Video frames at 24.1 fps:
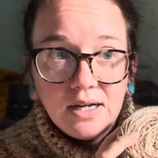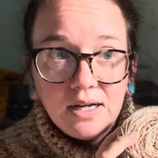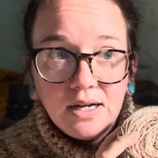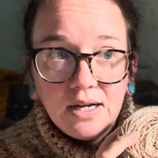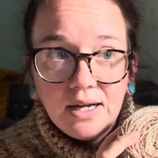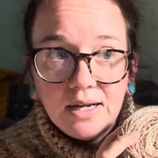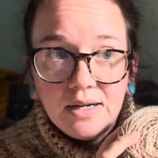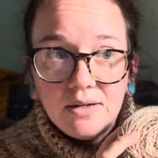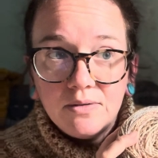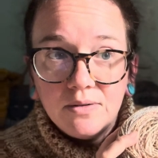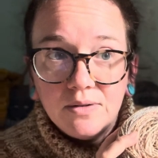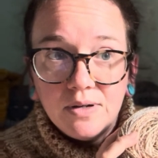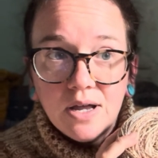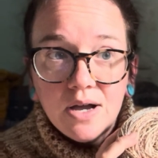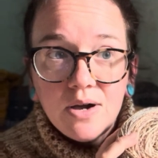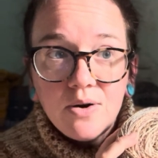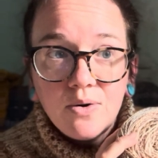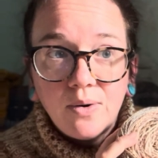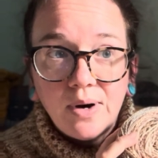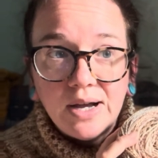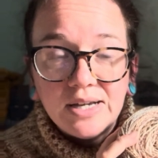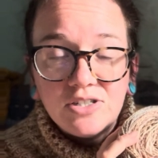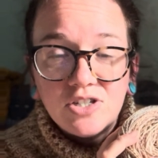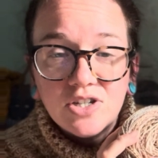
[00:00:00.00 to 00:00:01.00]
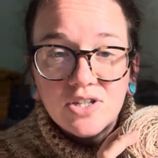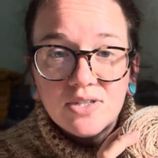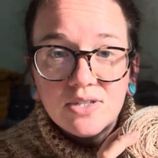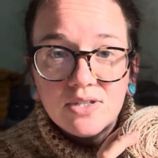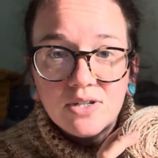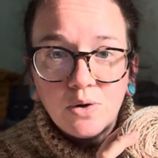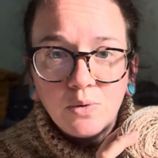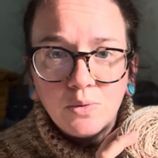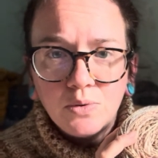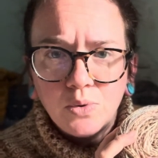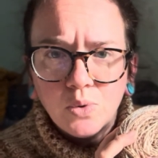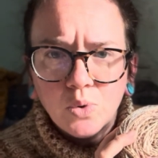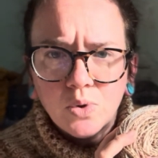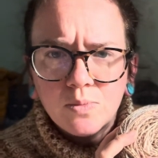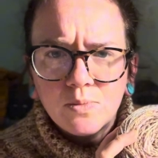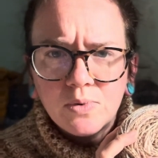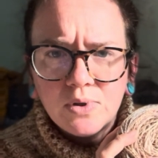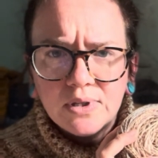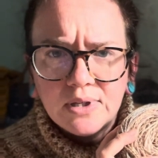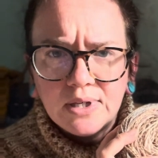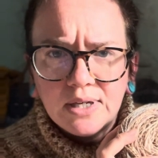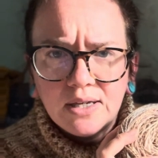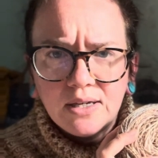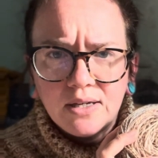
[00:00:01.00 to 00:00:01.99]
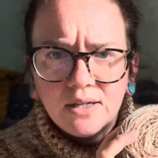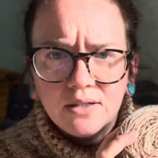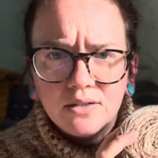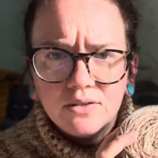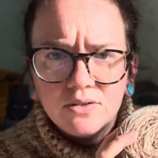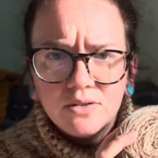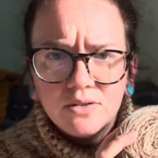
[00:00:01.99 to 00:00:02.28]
I don't know. I just don't normally.